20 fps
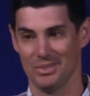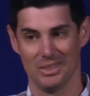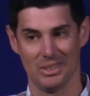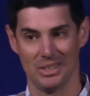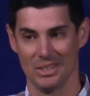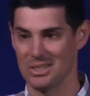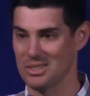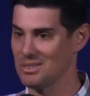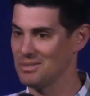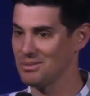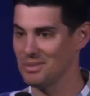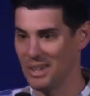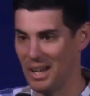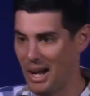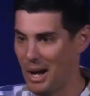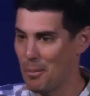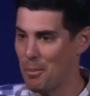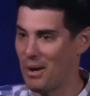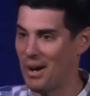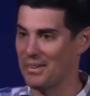Just a
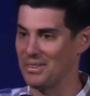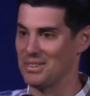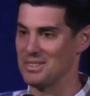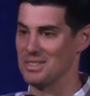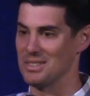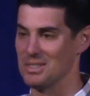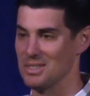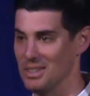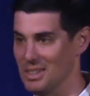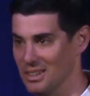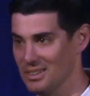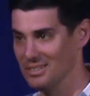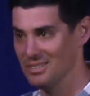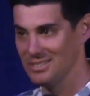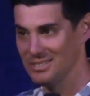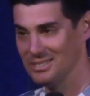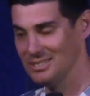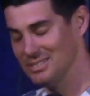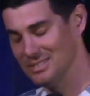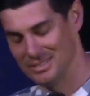hypothesis here,
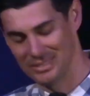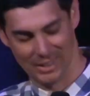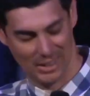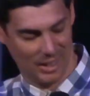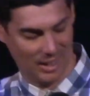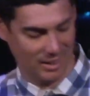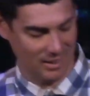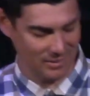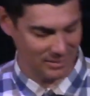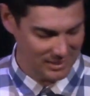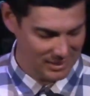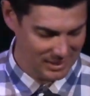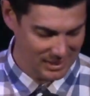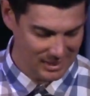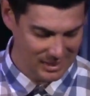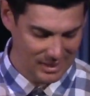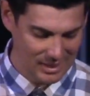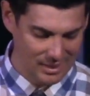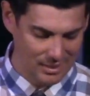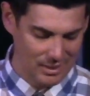okay?
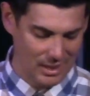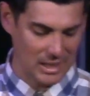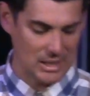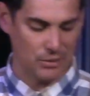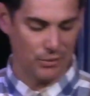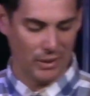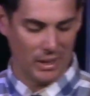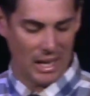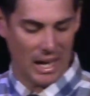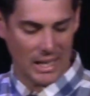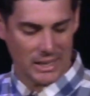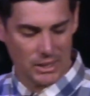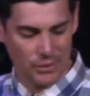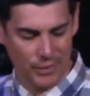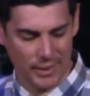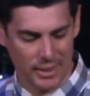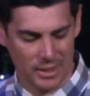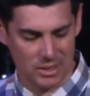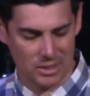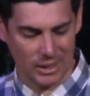That's
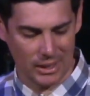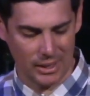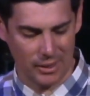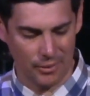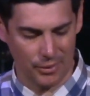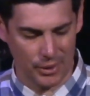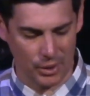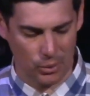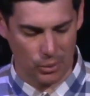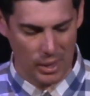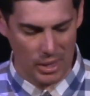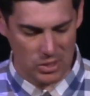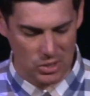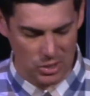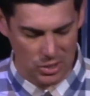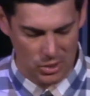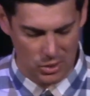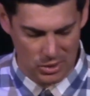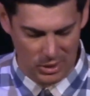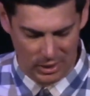philosophy, the study of the
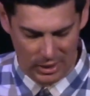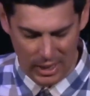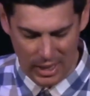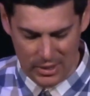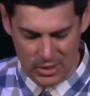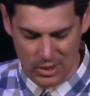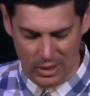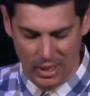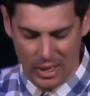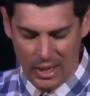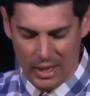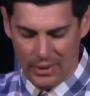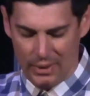questions using logic.